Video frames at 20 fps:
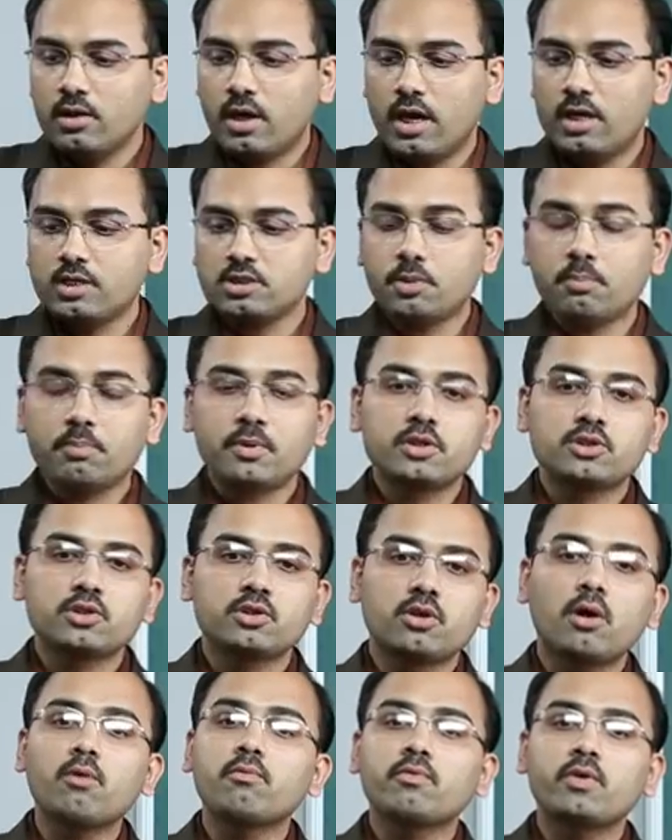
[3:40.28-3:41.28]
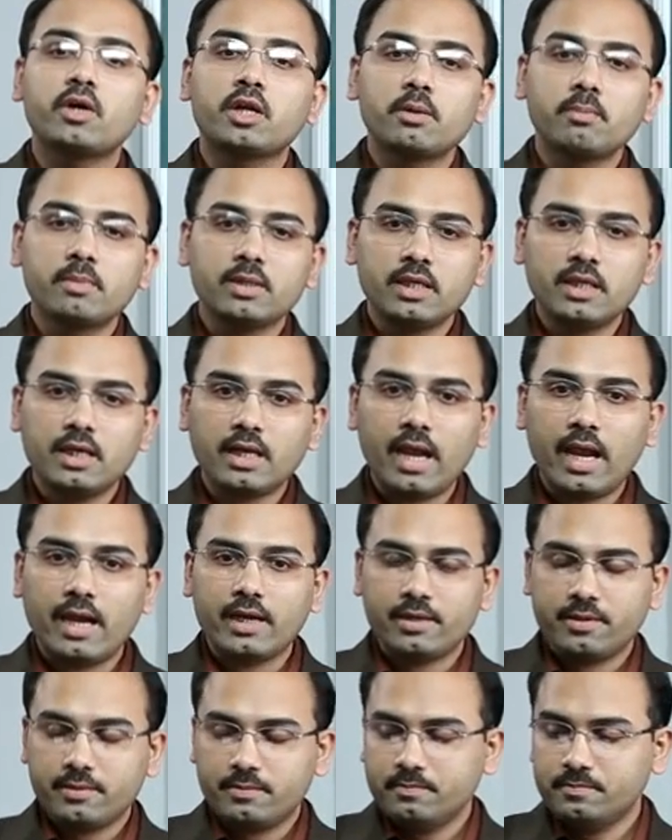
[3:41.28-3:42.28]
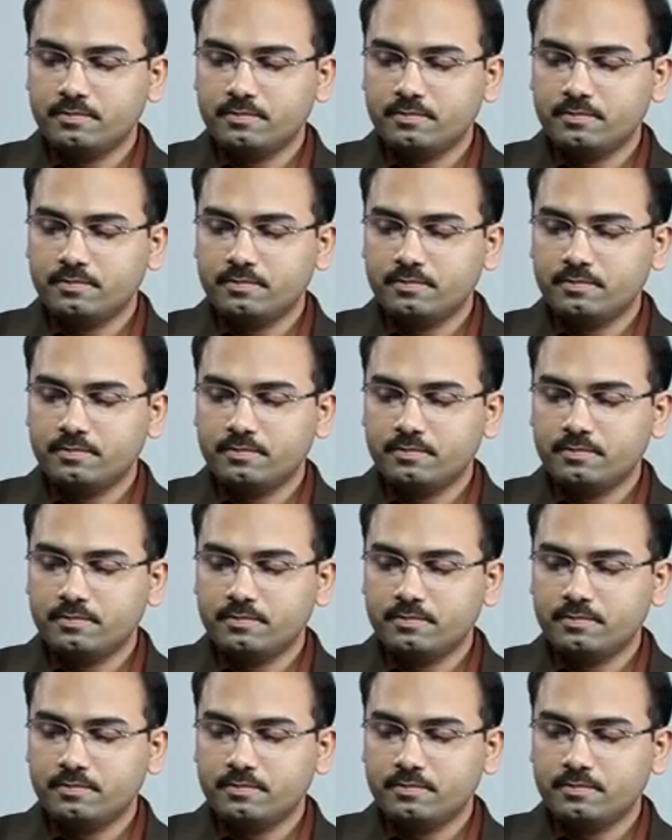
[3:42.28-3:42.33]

and suppression of remaining gland.